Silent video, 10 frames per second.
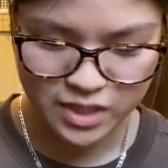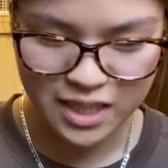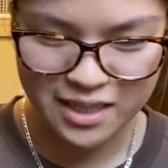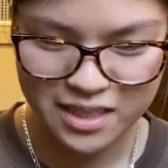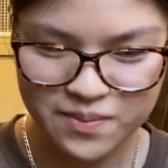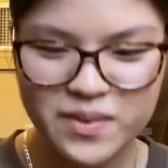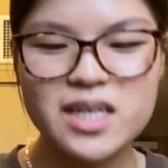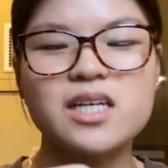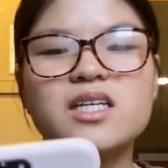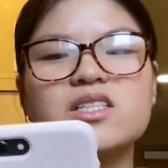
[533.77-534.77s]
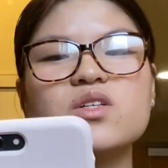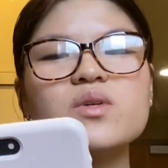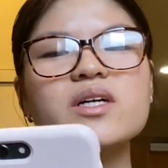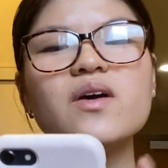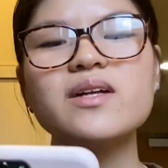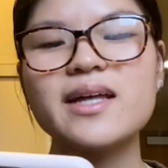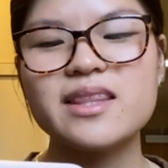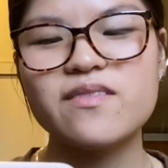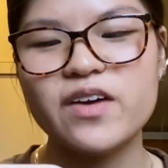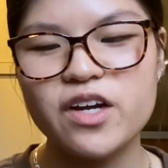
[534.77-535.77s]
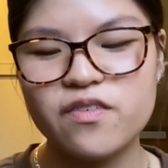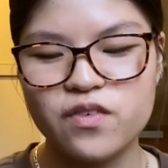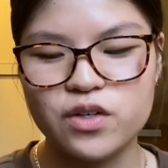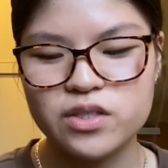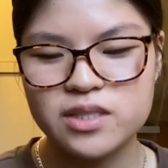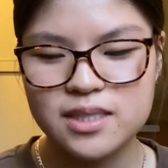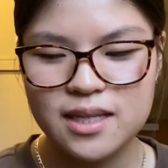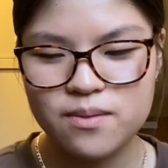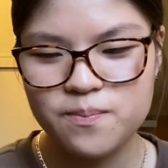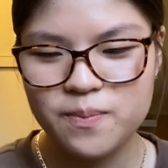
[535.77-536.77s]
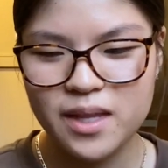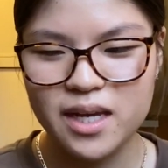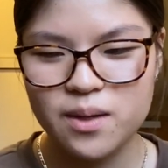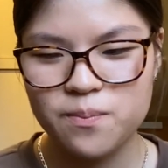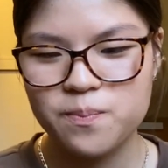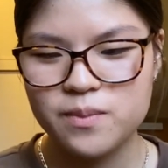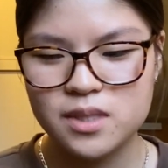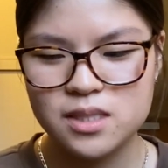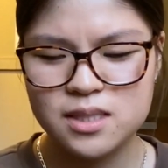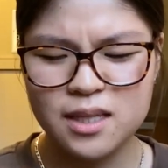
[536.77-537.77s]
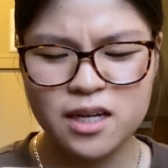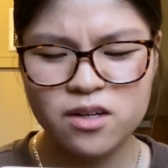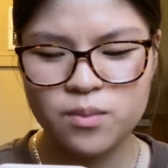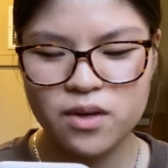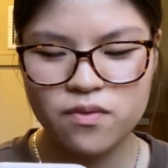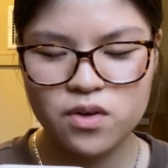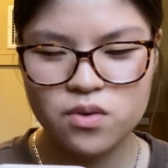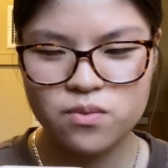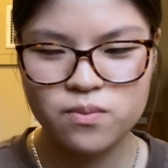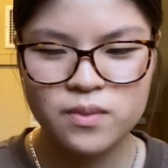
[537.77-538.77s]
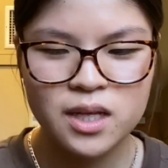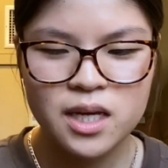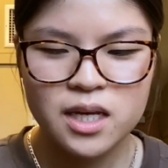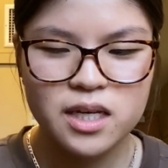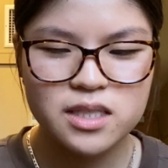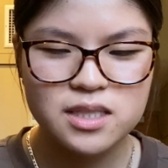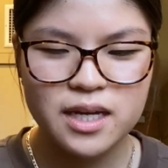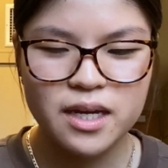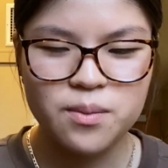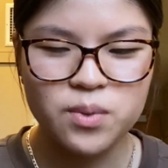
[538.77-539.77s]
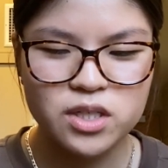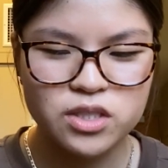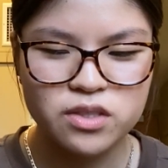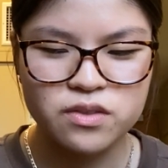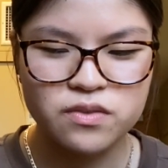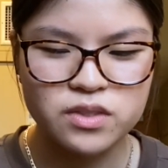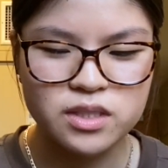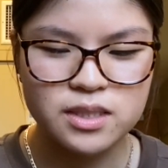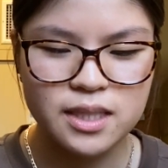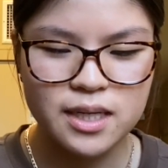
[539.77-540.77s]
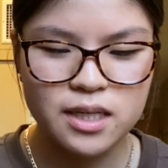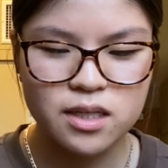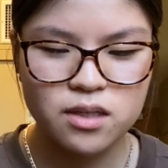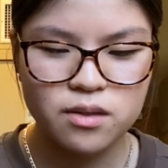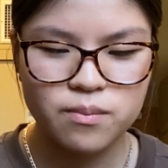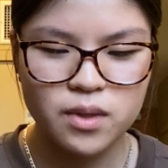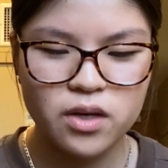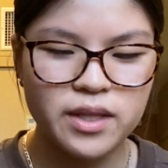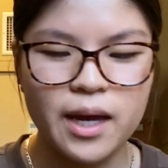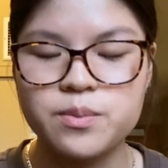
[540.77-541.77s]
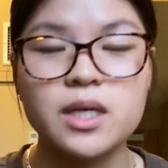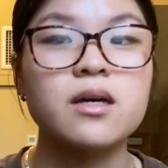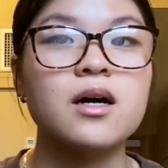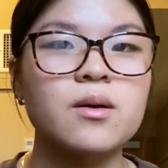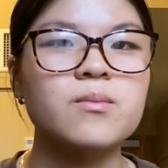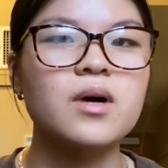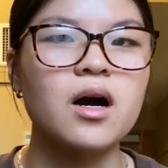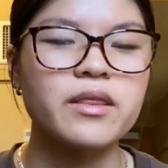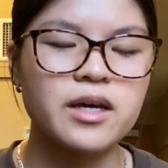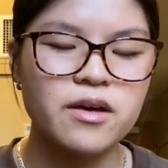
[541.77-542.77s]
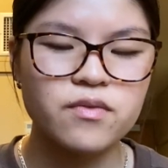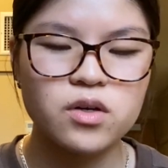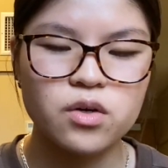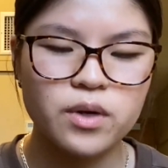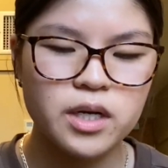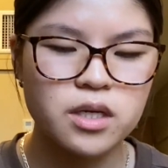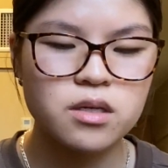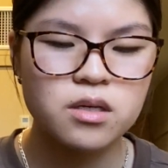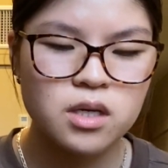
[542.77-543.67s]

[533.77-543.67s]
Um, so we'll go to like the very first like slide on my phone. It's like a bunch of just like all the apps that come on the iPhone already.